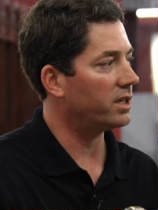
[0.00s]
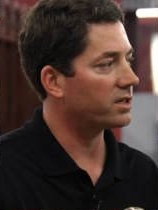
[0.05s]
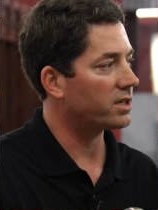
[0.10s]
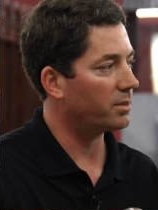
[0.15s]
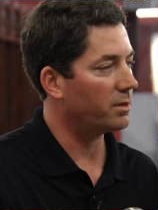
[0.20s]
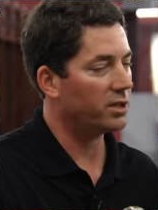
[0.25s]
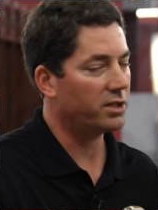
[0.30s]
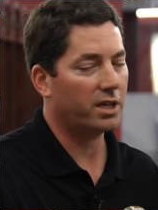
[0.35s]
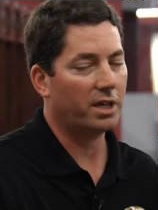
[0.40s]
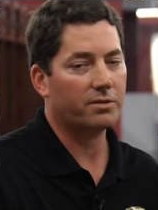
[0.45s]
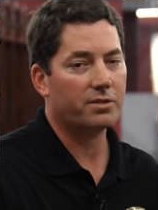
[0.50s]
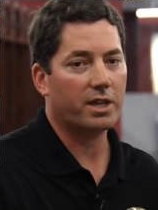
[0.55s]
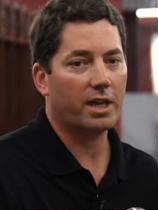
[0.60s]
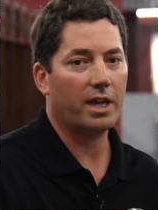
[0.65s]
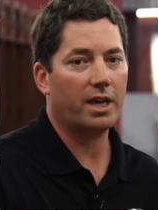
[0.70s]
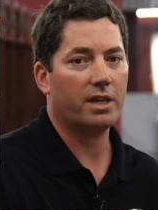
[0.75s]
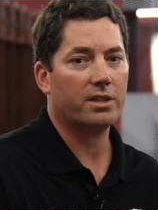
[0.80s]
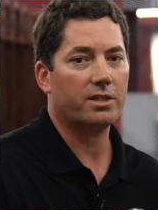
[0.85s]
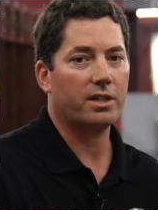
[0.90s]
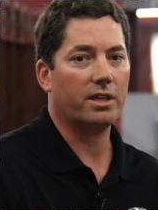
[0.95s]
some of Jeff's
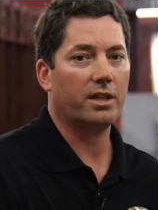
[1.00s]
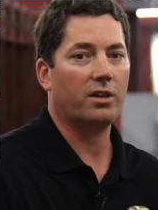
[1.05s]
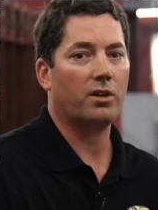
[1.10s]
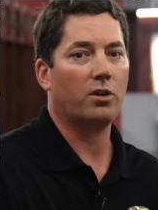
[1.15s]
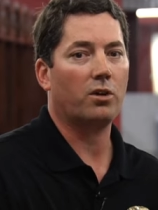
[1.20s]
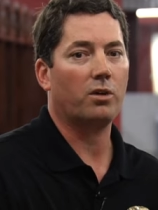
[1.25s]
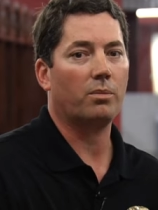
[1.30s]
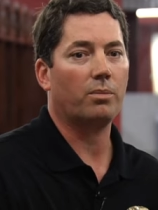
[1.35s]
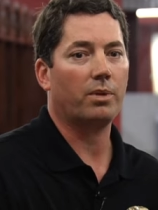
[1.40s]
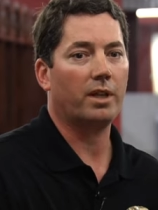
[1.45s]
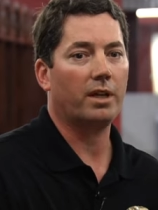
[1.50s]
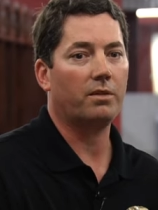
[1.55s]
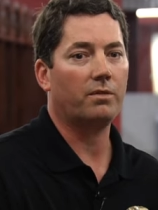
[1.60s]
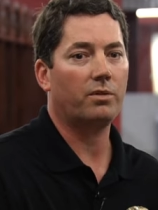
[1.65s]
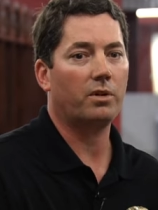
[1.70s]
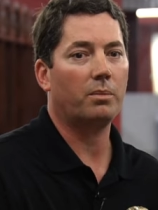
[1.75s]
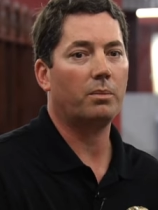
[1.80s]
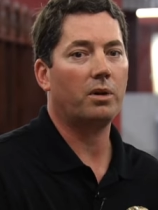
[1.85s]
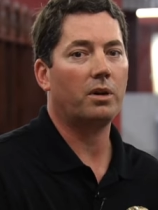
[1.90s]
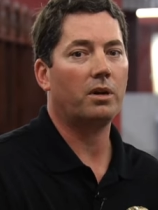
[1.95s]
guys that get hurt playing
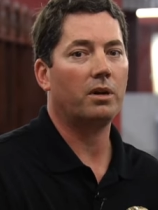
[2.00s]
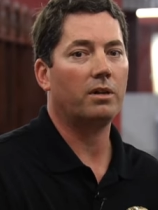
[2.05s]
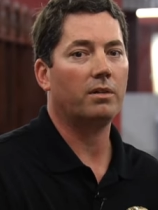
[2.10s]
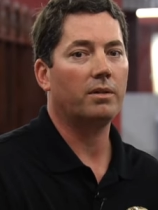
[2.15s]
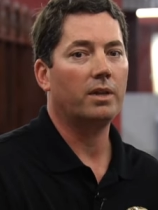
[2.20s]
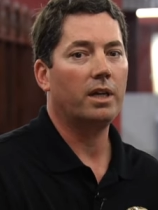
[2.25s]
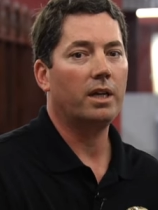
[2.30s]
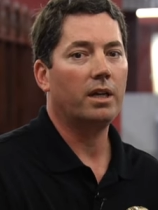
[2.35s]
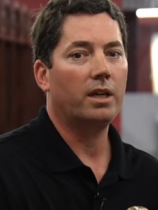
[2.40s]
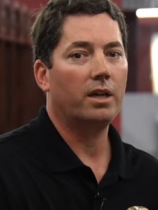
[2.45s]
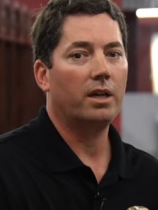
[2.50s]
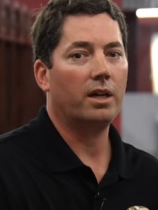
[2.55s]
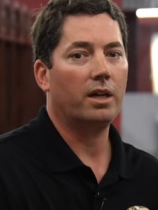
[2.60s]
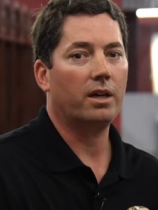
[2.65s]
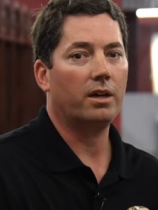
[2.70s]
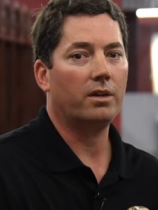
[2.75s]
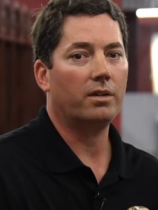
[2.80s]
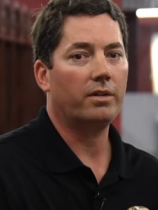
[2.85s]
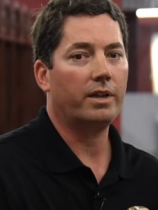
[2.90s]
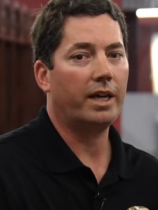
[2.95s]
football,
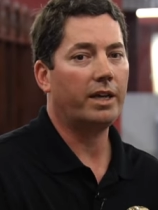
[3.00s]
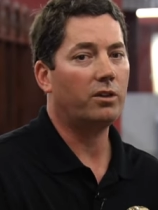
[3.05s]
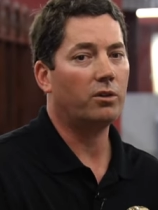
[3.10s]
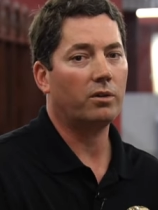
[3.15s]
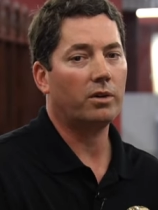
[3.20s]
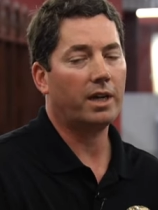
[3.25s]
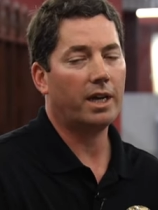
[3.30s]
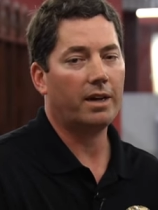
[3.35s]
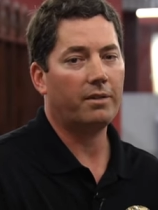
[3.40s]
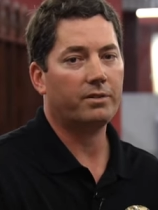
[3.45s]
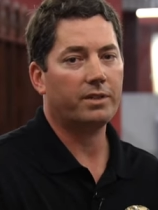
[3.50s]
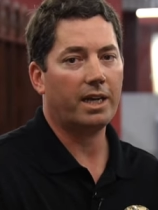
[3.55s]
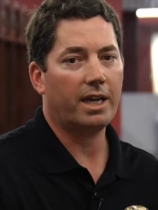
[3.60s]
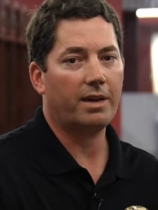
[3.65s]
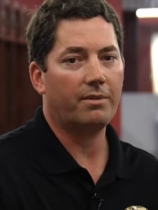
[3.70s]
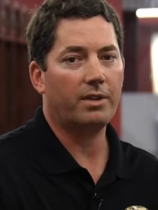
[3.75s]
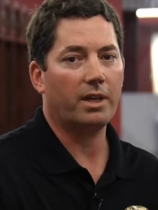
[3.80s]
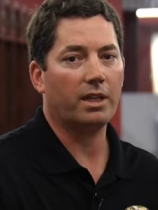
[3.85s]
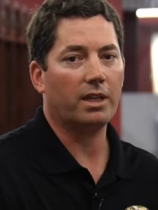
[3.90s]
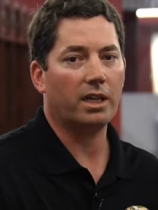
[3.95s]
they don't have to
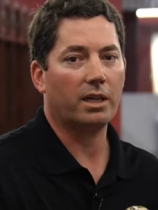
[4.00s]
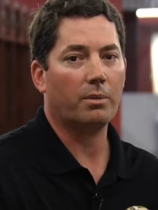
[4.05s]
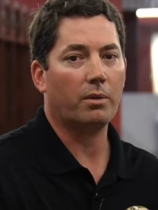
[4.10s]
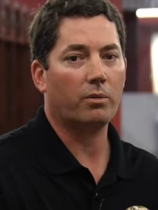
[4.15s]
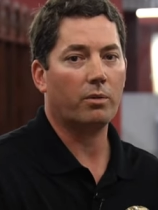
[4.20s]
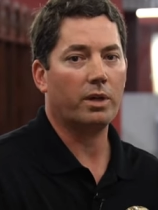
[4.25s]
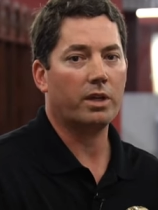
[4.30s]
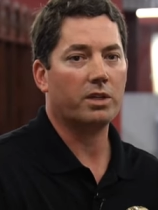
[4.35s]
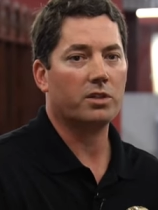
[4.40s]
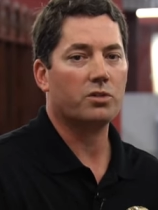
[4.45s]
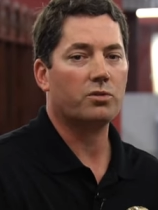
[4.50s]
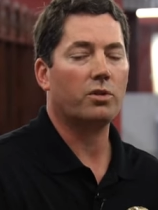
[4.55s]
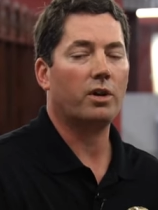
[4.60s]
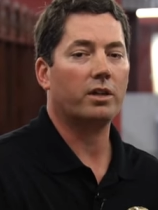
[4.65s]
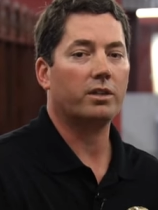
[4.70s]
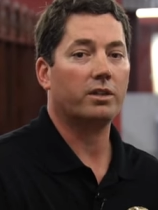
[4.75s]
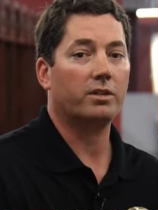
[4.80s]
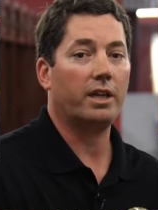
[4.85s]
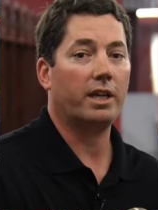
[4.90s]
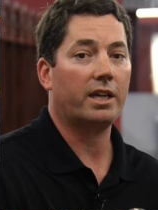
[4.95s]
have that ligament
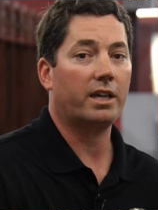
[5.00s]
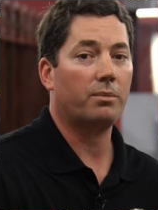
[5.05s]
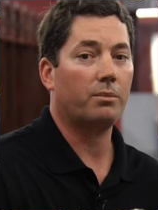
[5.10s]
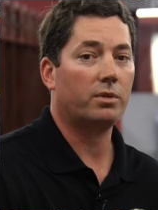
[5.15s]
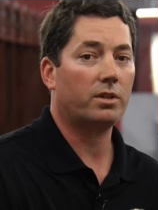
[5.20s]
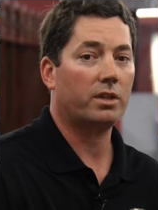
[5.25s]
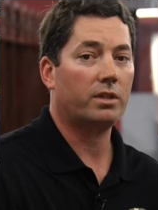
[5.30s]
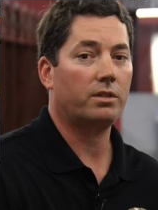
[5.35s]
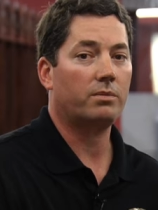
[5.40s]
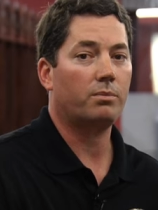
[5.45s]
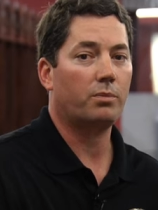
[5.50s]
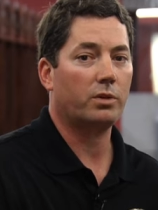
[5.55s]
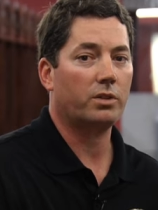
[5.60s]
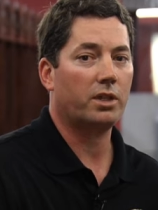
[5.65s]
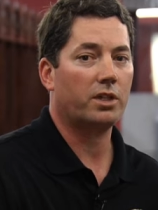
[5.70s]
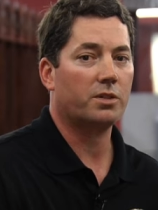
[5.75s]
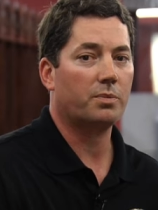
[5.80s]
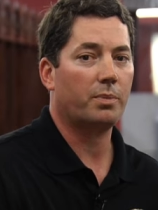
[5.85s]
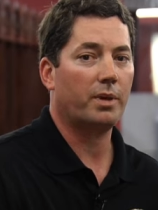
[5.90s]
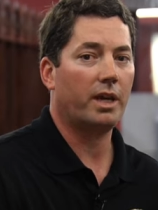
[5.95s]
reconstructed. They can
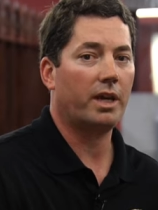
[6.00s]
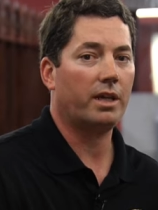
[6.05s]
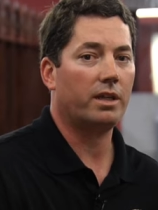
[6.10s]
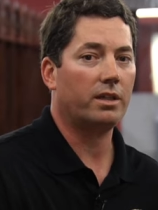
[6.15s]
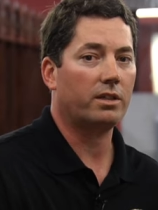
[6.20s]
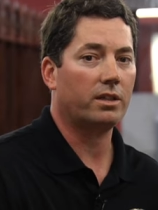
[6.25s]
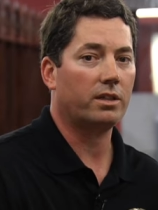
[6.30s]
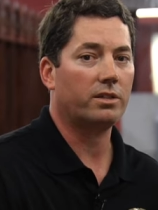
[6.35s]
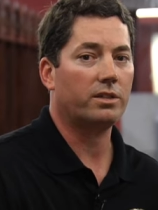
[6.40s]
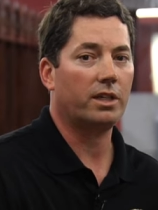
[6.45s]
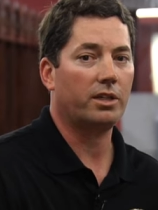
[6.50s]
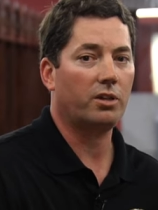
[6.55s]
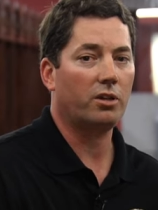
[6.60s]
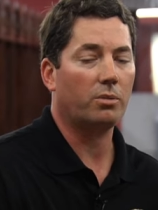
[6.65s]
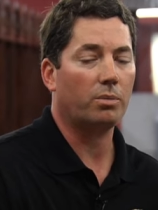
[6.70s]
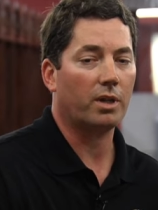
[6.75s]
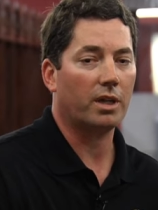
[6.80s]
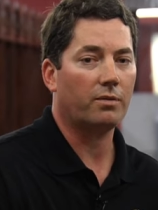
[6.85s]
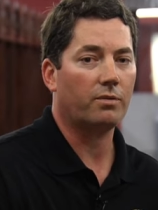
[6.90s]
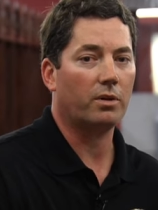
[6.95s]
participate and
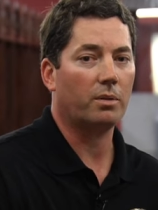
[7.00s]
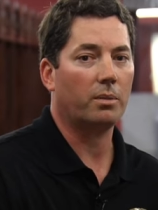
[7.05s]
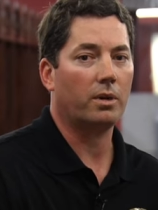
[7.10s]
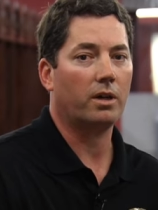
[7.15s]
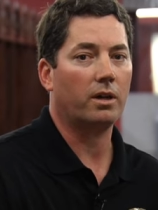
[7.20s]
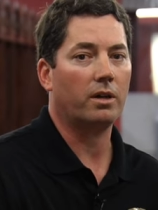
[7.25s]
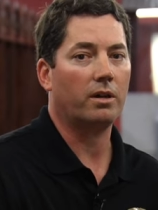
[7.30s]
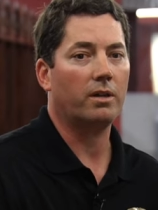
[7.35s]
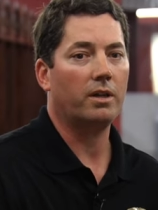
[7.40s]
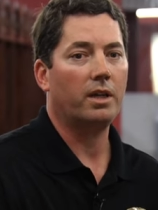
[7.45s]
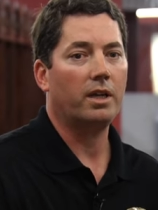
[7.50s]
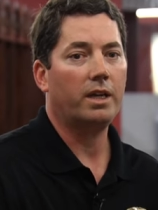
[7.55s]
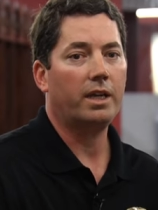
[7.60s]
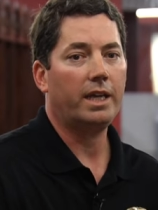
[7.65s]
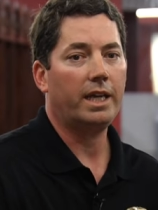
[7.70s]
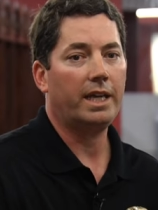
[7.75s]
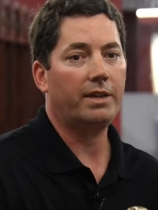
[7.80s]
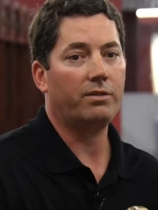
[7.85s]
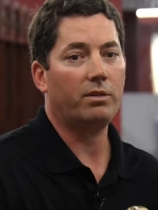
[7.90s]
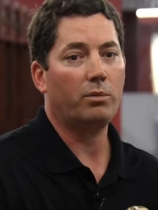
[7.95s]
continue to play football
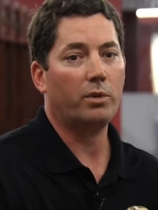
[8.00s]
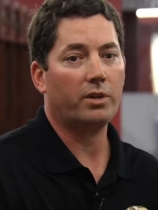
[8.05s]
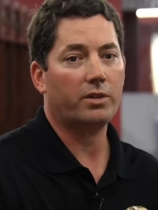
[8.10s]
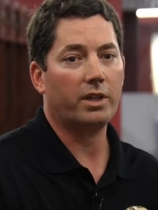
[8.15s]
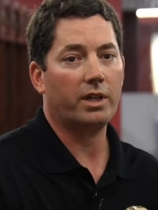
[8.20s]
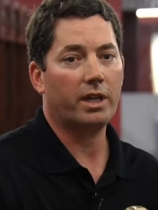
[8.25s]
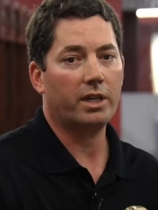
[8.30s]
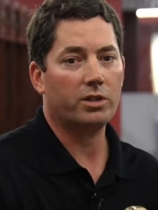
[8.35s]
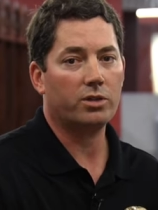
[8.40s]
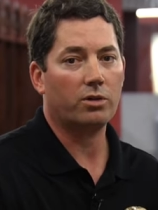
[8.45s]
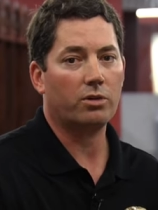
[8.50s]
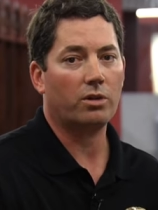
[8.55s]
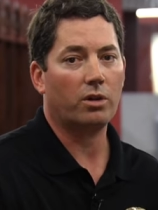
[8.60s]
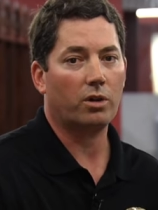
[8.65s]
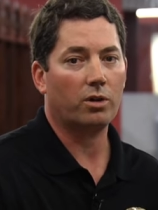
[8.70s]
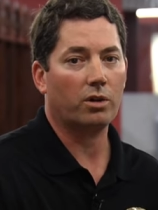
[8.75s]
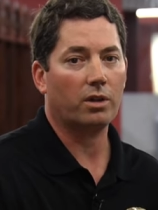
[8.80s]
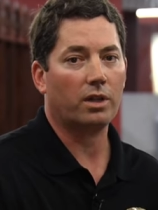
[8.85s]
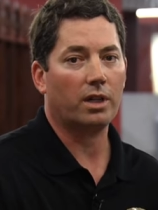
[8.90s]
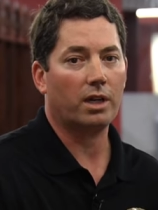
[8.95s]
even with an injured
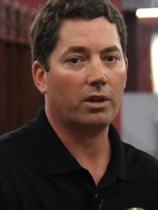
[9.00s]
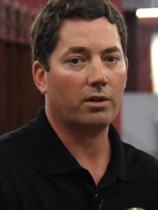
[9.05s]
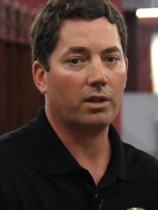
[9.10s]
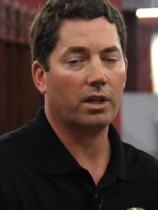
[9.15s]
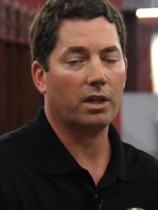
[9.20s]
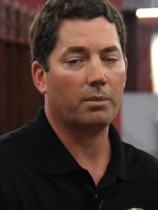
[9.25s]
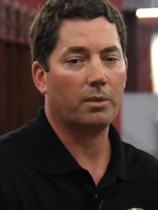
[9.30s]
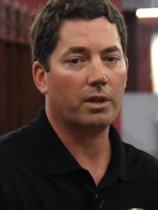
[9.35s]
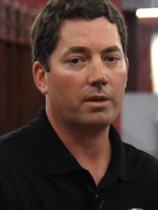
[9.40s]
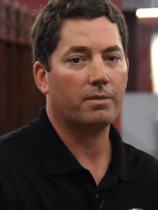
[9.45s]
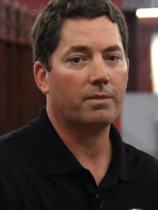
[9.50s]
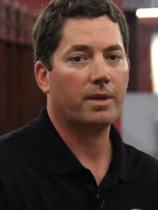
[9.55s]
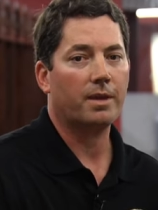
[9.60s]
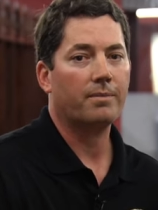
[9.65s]
ulnar collateral ligament.